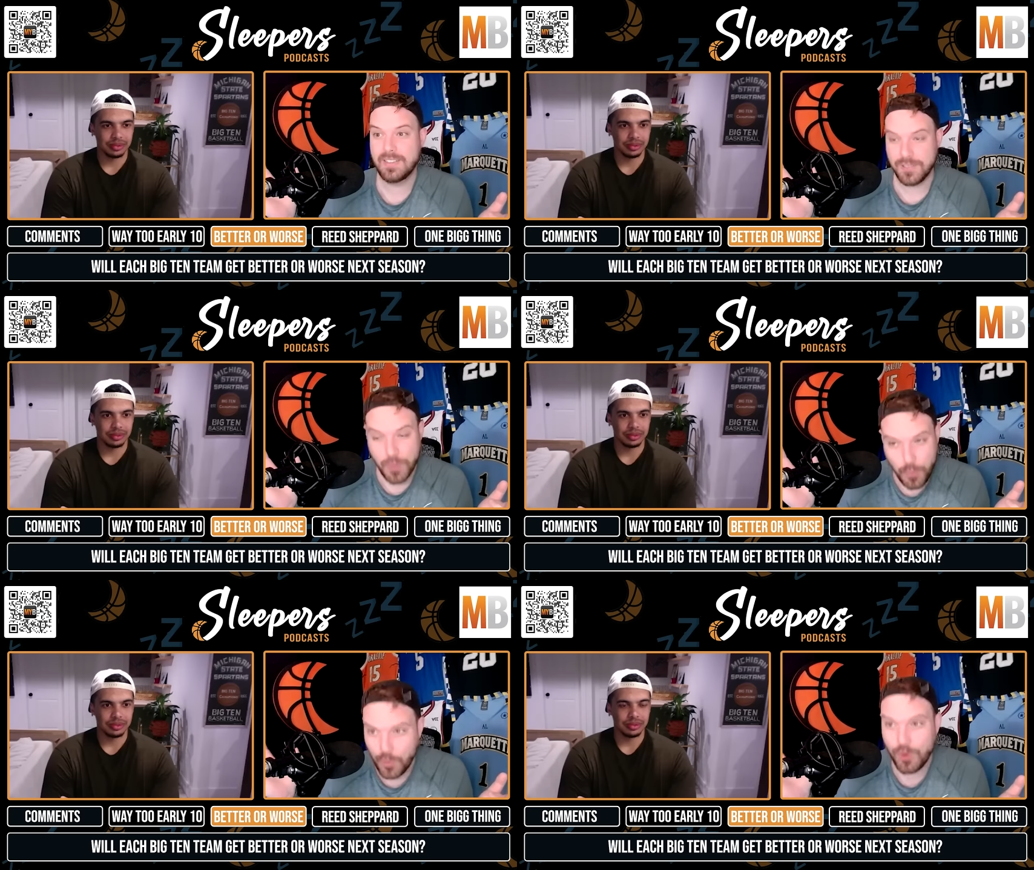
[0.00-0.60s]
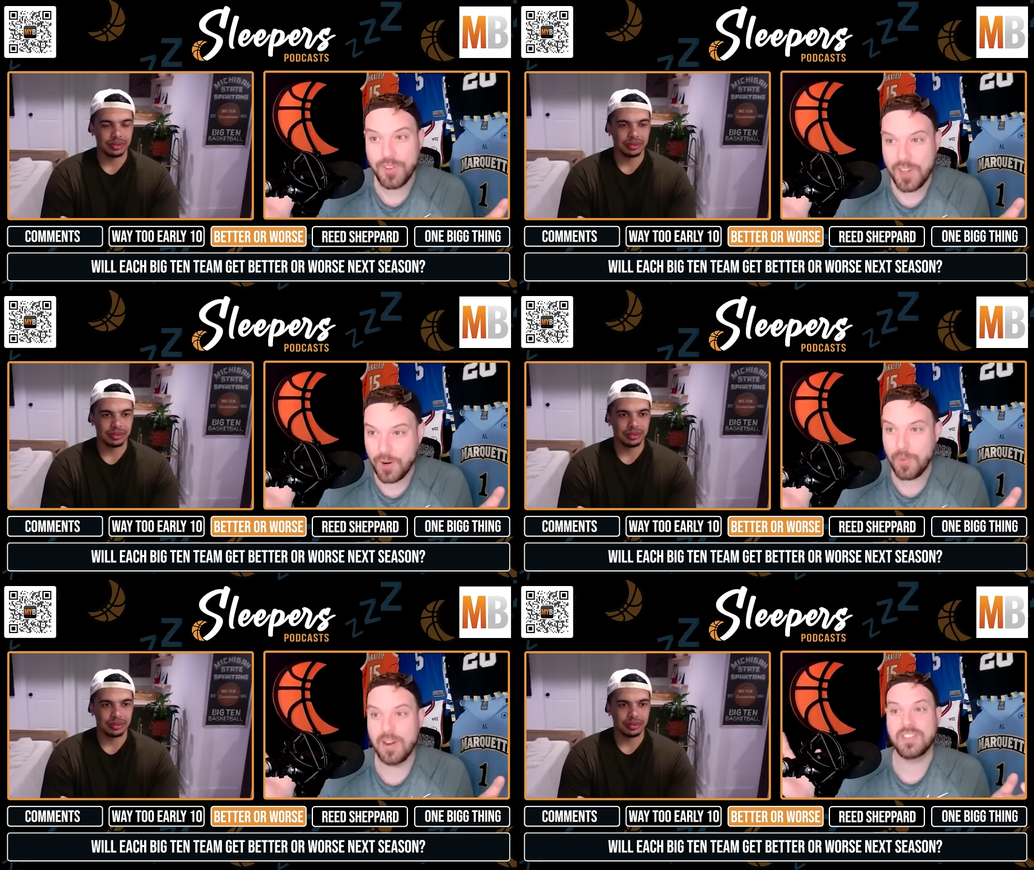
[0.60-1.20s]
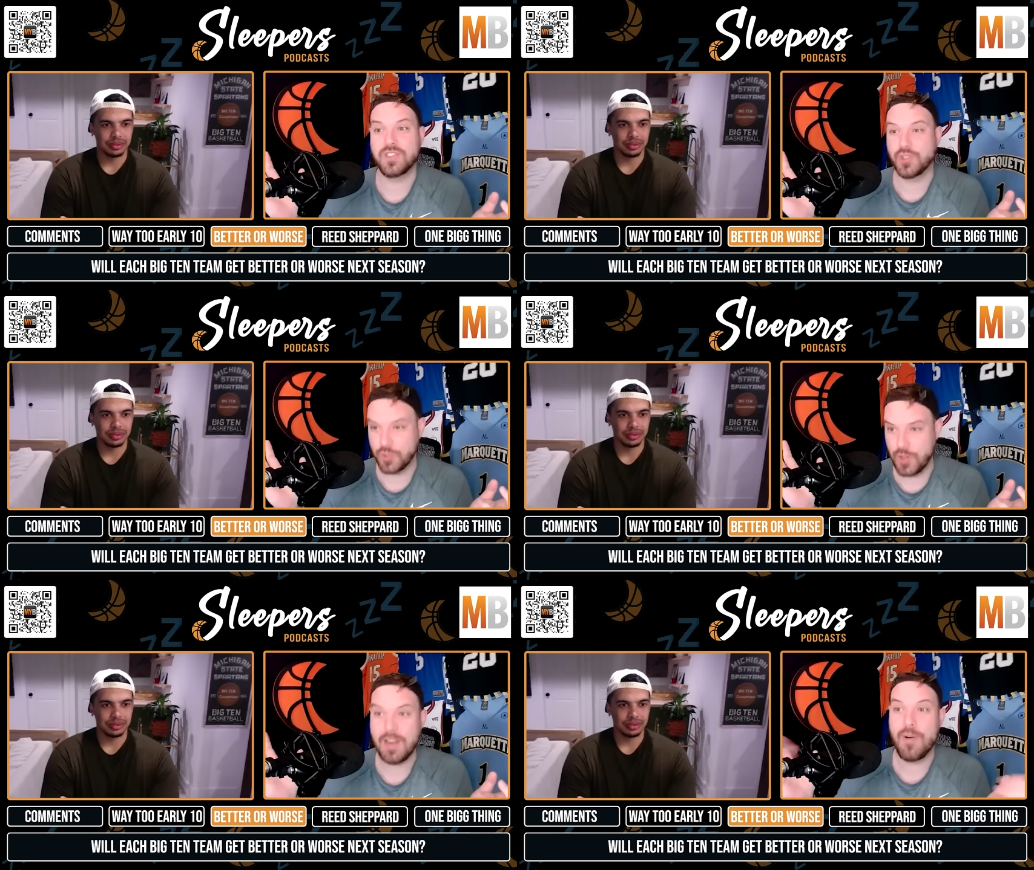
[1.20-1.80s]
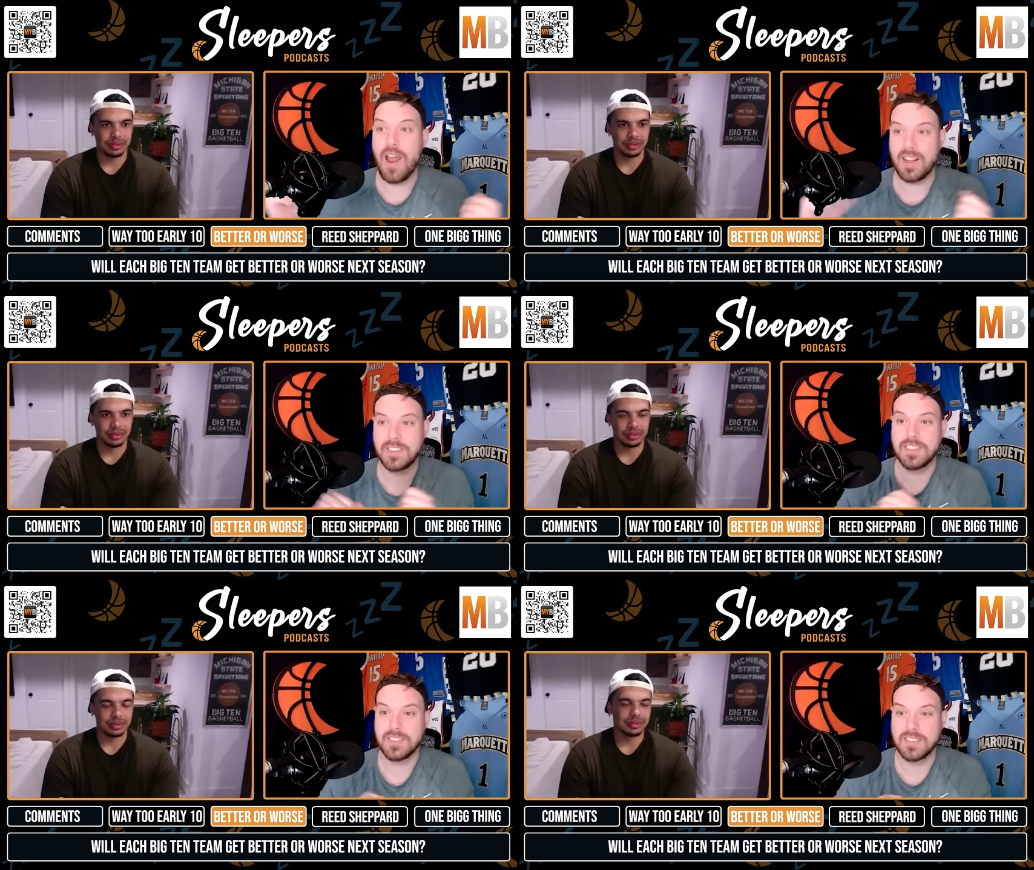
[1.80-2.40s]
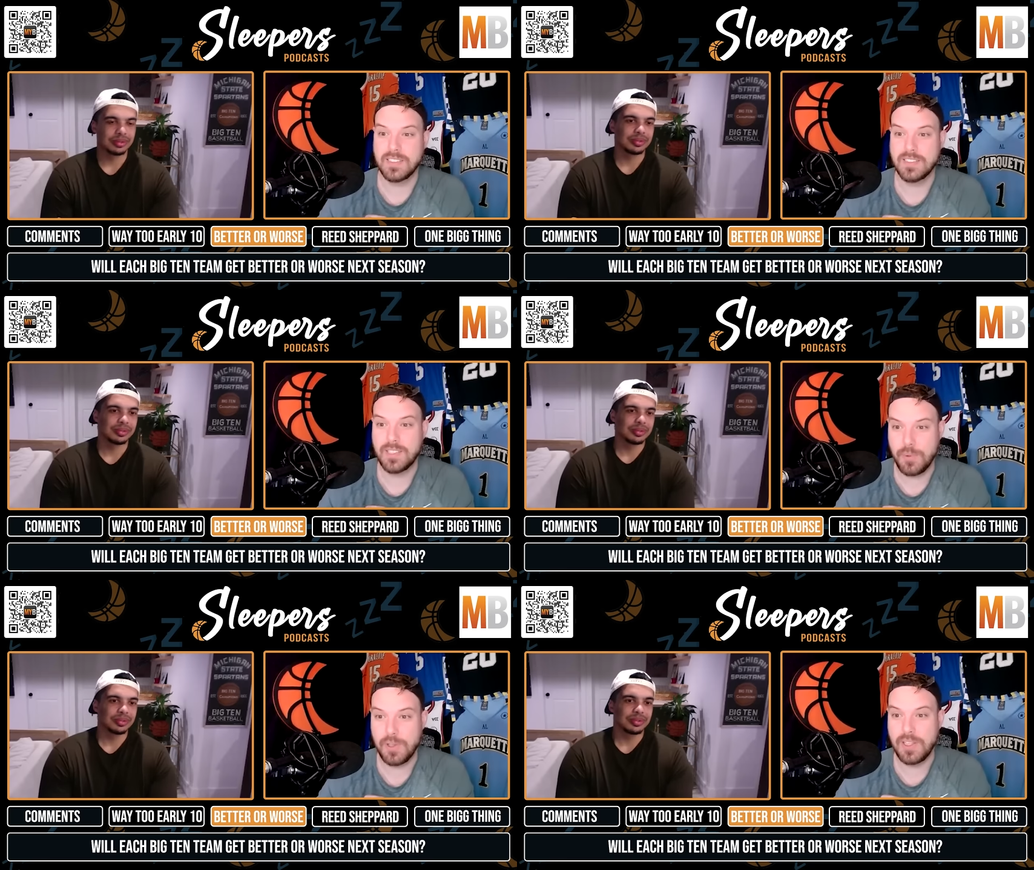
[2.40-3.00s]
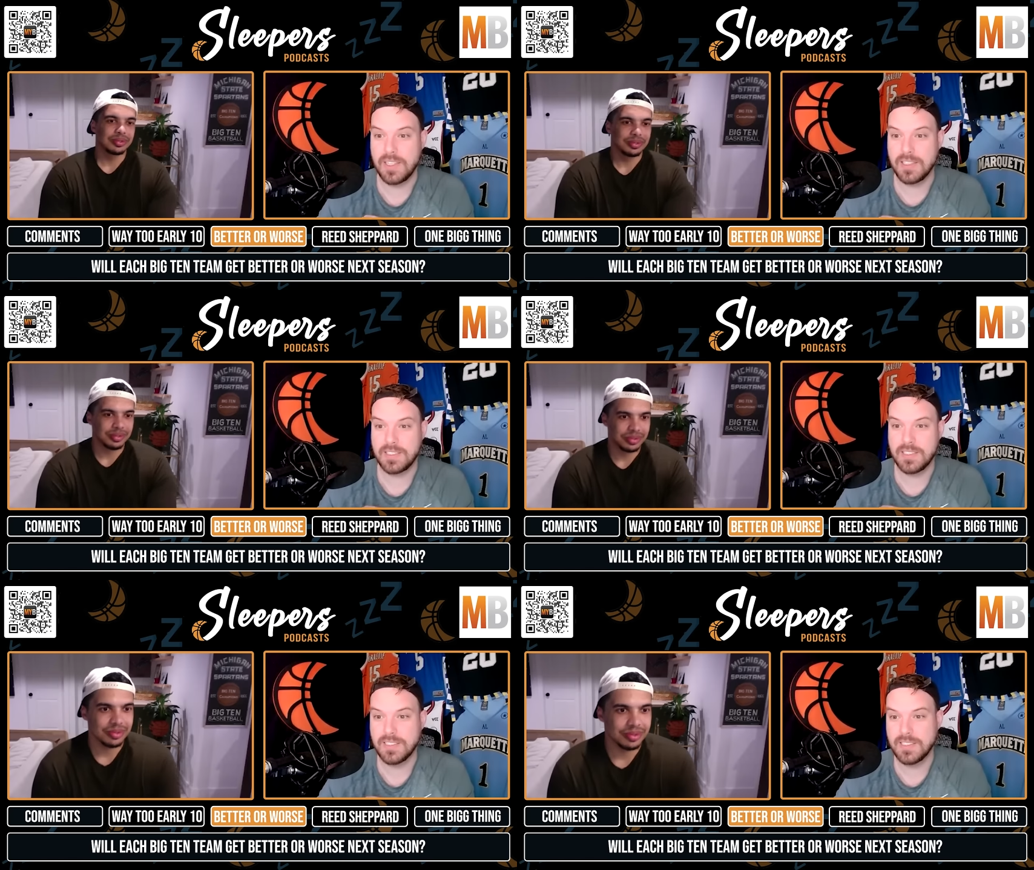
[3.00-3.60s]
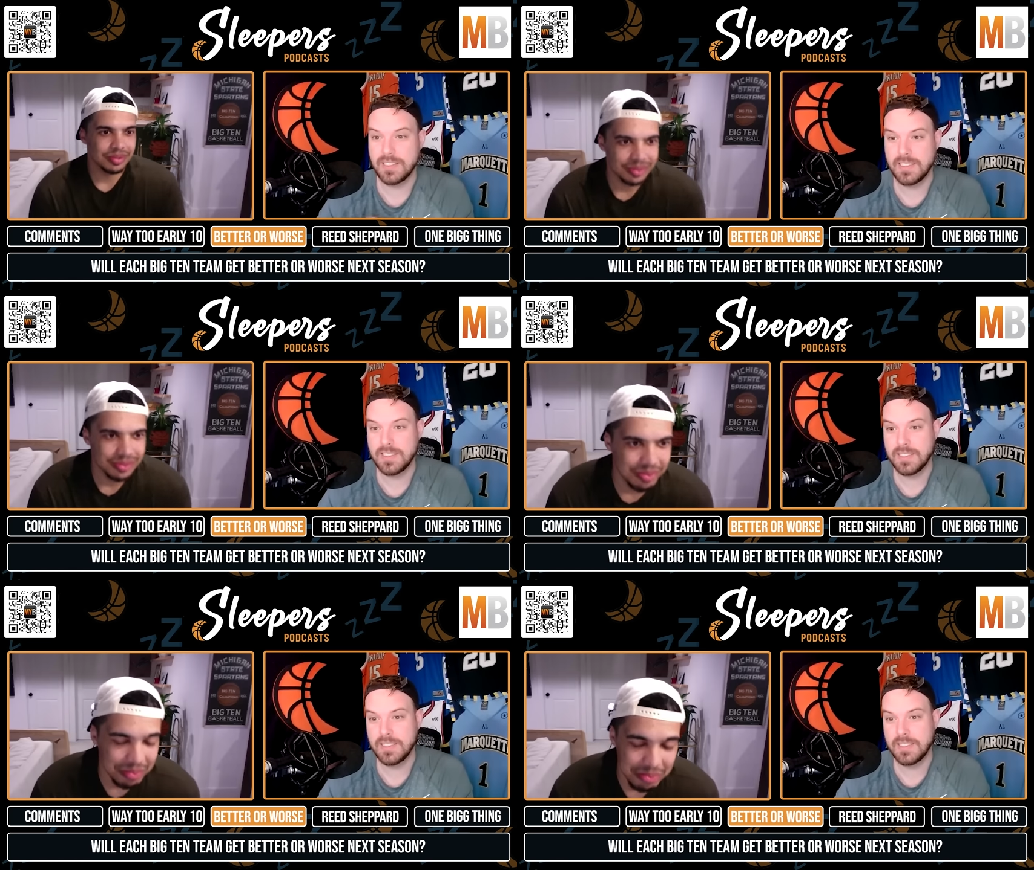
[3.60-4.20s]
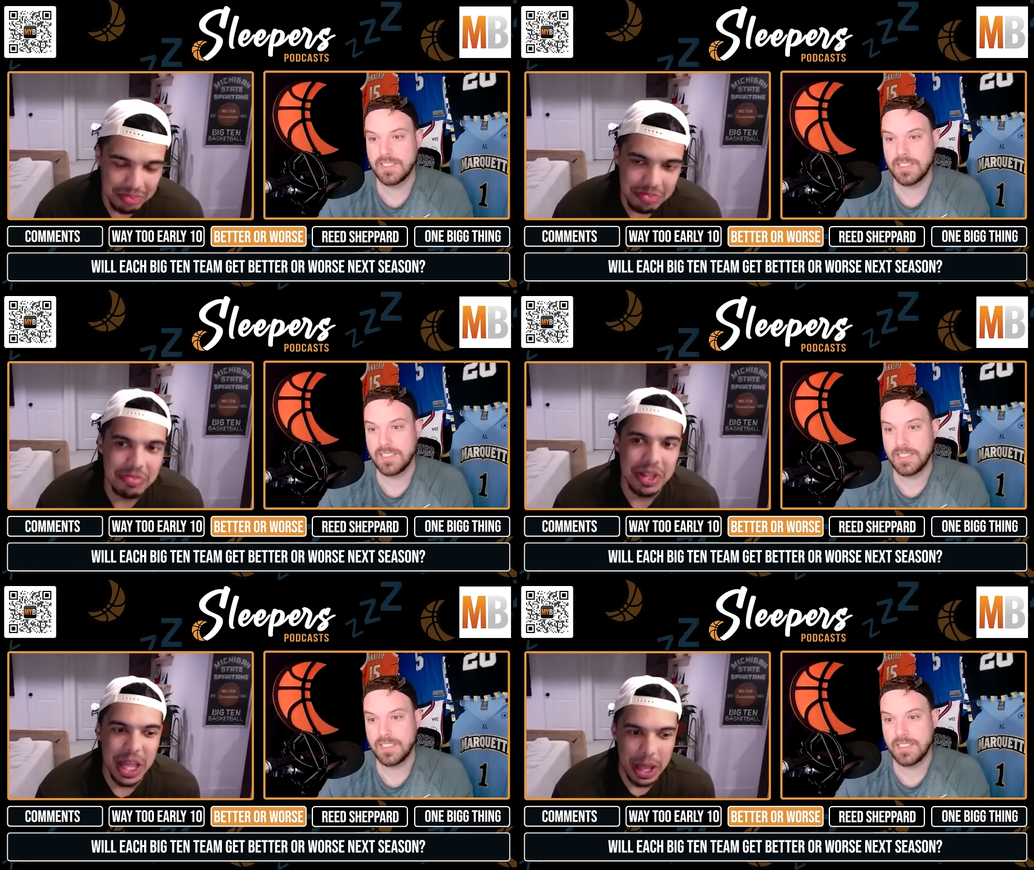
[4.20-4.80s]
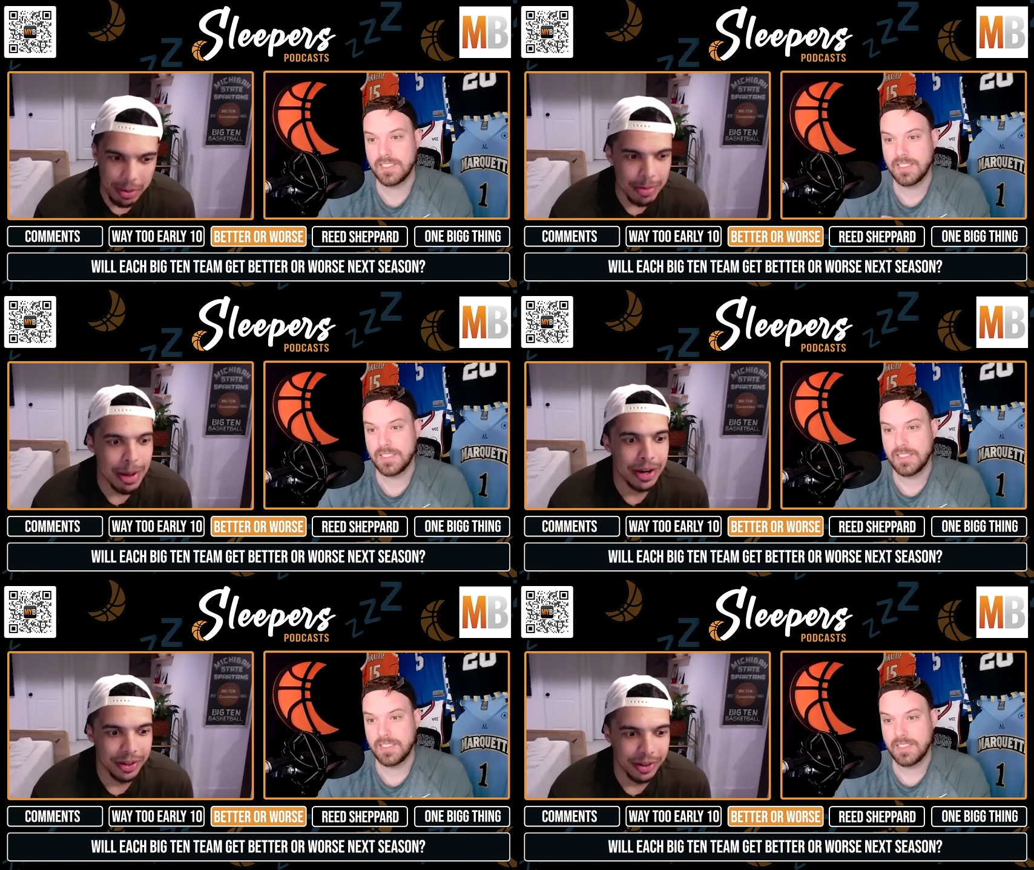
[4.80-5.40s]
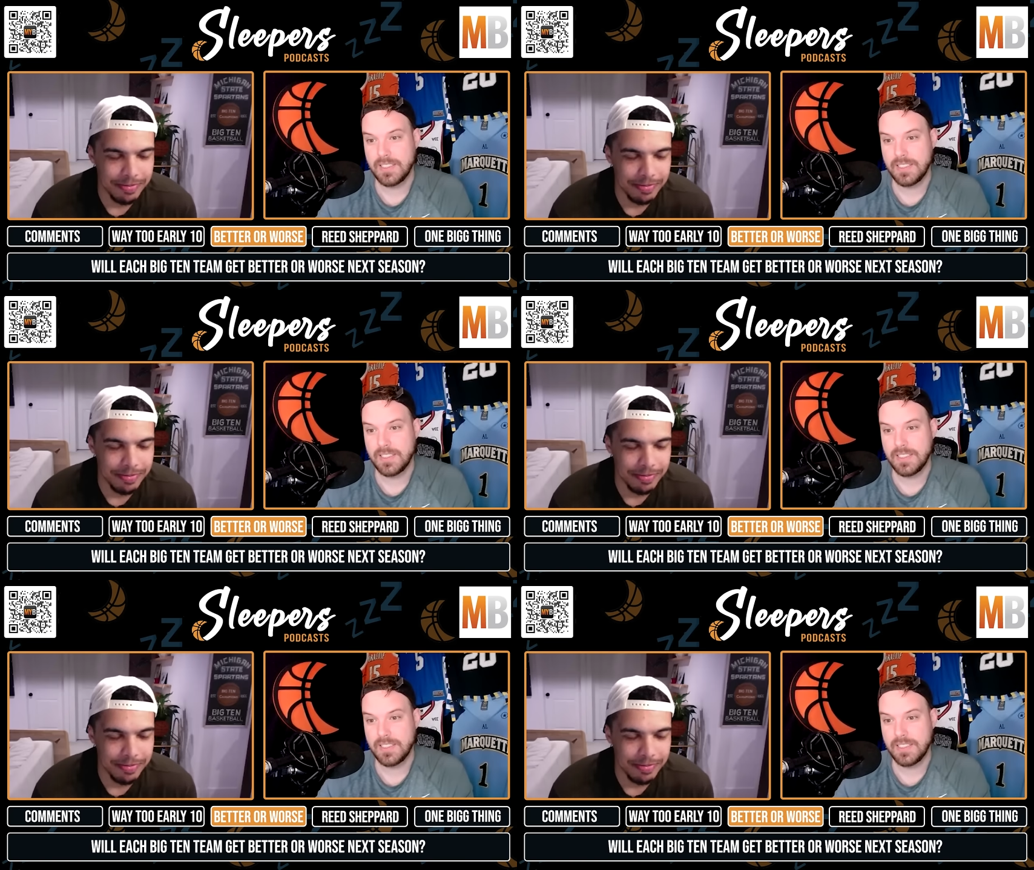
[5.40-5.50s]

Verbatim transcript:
Speaker 1: there's a world here where it's train wreck season. There really is.
Speaker 2: They would be better.